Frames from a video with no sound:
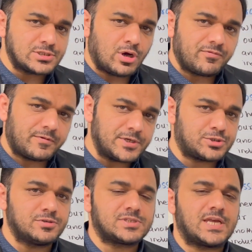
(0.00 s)
of
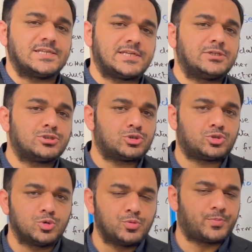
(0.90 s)
ratios is in
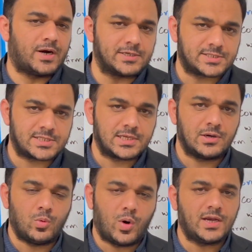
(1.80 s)
two parts.
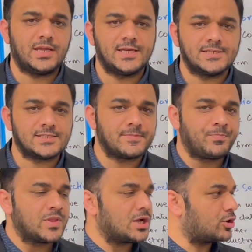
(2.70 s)
One is
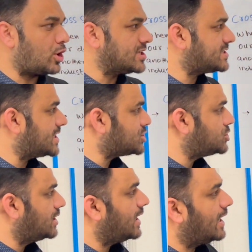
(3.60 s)

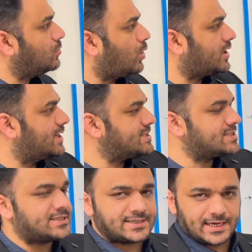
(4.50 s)
cross-sectional and one
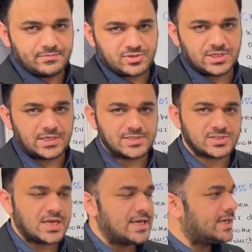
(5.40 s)
is time
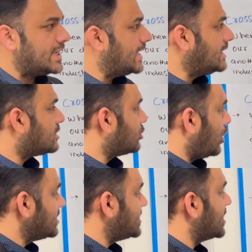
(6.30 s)
series. In
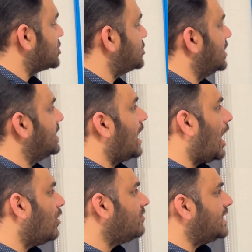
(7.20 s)
cross-sectional,
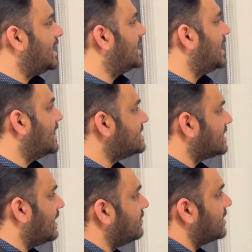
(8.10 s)
how we analyze
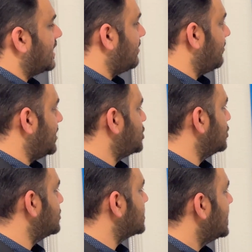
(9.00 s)
our
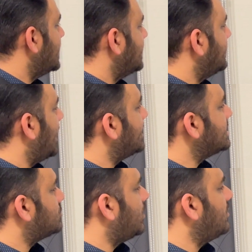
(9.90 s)
ratios, that
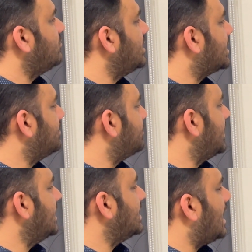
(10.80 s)
is when we
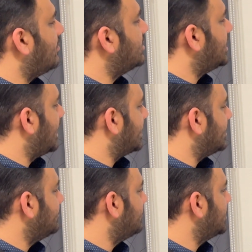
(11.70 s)
compare our
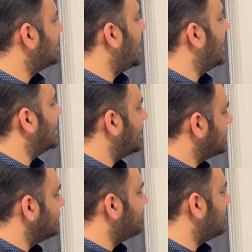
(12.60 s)
data with
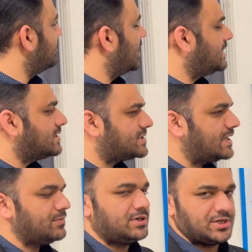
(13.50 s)
another firm in the
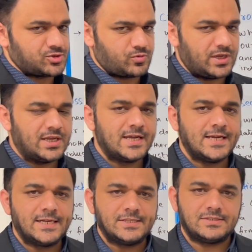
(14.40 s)
same industry,
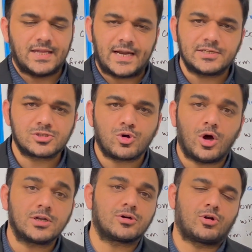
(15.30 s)
that is
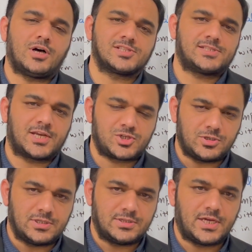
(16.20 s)
called
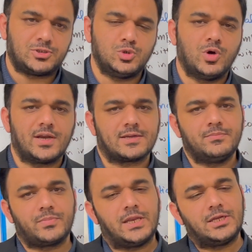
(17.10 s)
cross-sectional. That you are
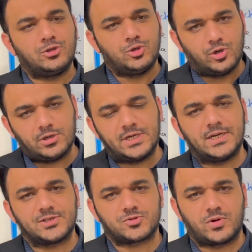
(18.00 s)
comparing your
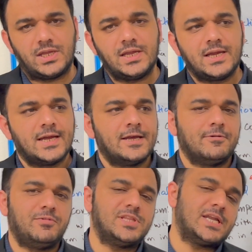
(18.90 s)
industry
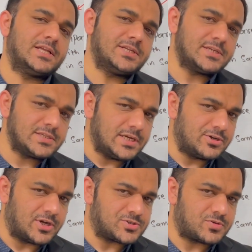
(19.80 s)
with another
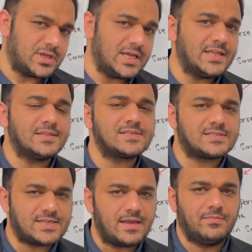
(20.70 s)
industry in the
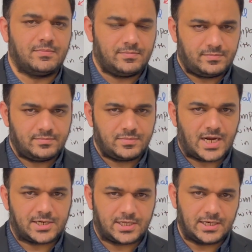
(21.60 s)
same
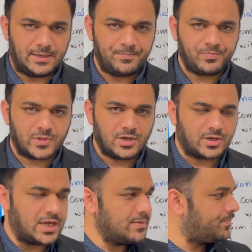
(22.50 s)
category.
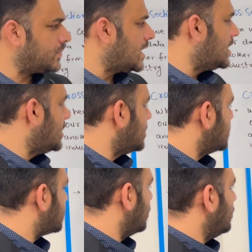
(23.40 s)
Okay.
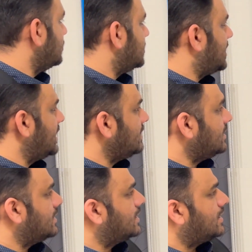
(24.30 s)
So
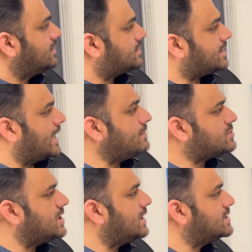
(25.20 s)
then time
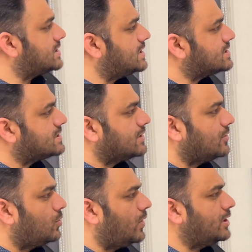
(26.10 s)
series is
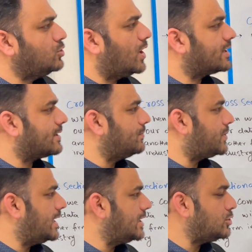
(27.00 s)
when you are
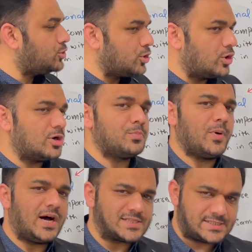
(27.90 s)
comparing your
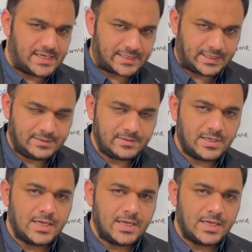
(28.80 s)
past data